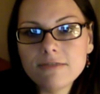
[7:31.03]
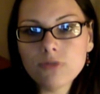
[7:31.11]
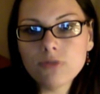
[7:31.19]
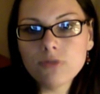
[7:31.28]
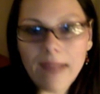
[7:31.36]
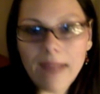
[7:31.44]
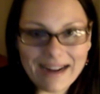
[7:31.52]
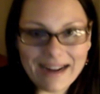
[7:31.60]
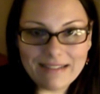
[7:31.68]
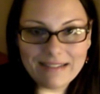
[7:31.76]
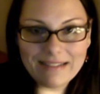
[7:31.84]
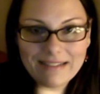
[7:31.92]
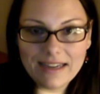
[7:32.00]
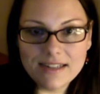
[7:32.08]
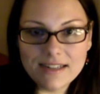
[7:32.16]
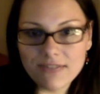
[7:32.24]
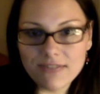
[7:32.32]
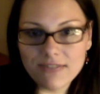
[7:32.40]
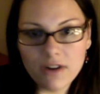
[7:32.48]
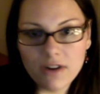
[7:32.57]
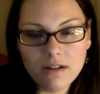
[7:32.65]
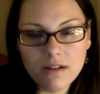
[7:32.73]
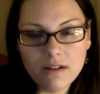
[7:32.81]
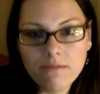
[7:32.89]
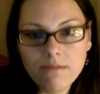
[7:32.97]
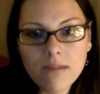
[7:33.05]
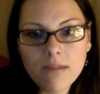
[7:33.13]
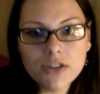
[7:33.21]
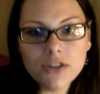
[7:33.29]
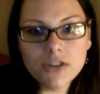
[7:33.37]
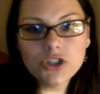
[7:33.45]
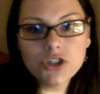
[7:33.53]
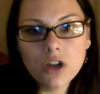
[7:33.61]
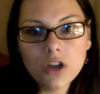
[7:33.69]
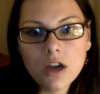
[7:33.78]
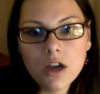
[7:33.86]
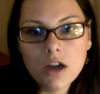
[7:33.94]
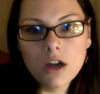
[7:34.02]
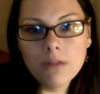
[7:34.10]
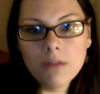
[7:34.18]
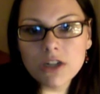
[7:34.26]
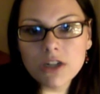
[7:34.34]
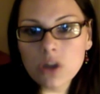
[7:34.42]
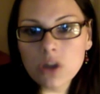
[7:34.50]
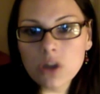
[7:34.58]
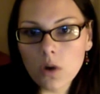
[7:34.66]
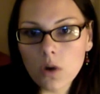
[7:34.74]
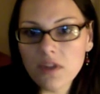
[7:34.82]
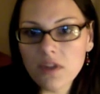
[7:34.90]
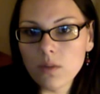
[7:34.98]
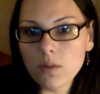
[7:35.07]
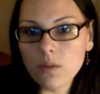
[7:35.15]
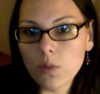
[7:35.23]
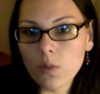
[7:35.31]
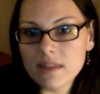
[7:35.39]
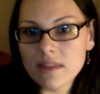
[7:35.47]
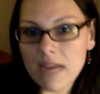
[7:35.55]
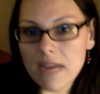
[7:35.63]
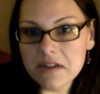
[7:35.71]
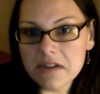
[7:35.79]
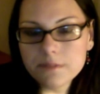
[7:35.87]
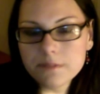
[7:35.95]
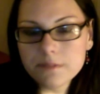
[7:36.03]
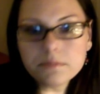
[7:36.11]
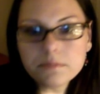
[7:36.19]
dramatically different, much lower than with the band.